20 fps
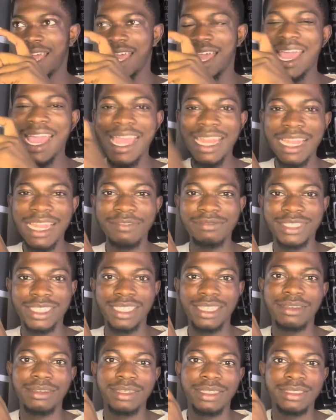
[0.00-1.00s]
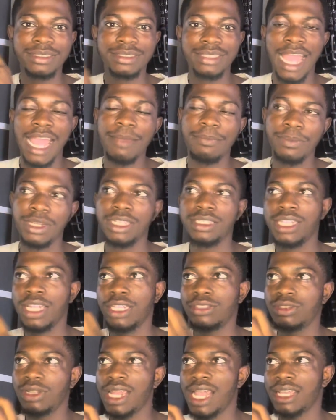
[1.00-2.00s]
NFT type later
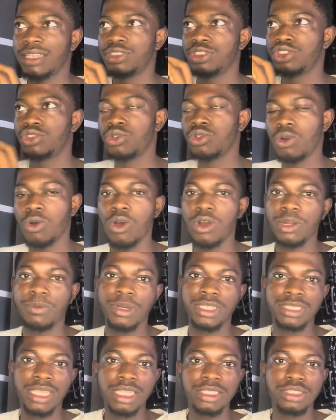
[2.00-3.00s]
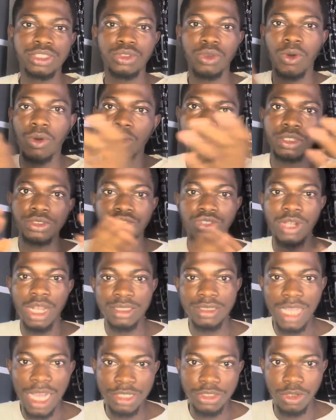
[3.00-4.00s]
to like show or represent your
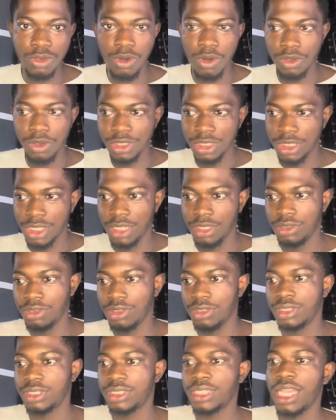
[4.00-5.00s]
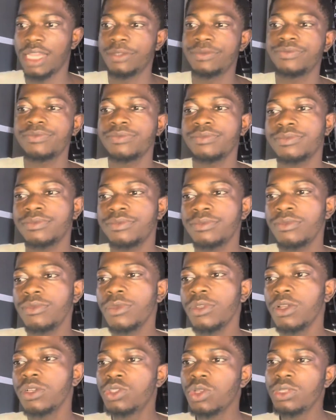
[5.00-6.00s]
transaction on chain. Do you understand?
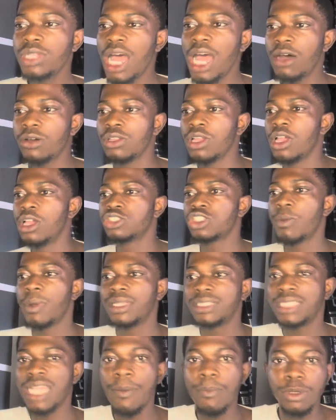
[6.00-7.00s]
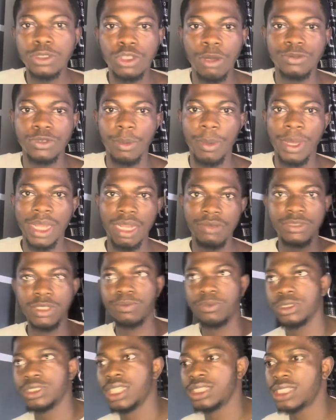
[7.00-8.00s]
So now some examples of some NFT
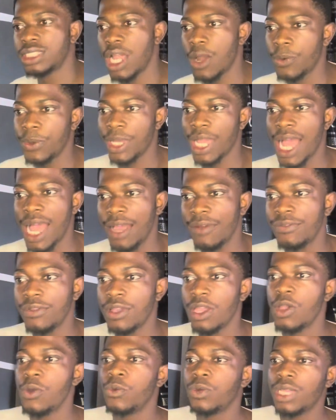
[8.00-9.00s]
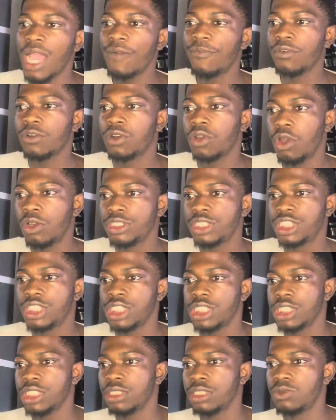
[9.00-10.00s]
projects that we have
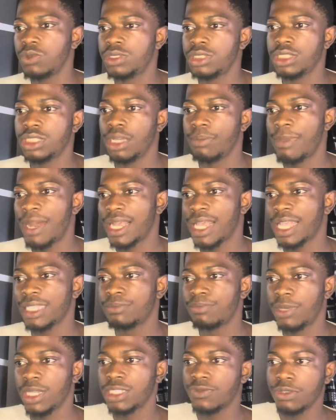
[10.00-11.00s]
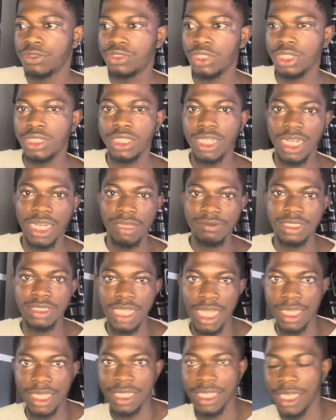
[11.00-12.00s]
Clunchy, which is a marketplace for trading NFTs
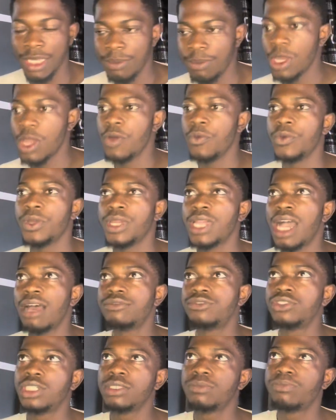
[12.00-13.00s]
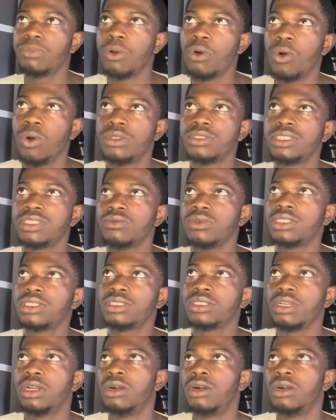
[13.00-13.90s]
and game. We have TradeBot, which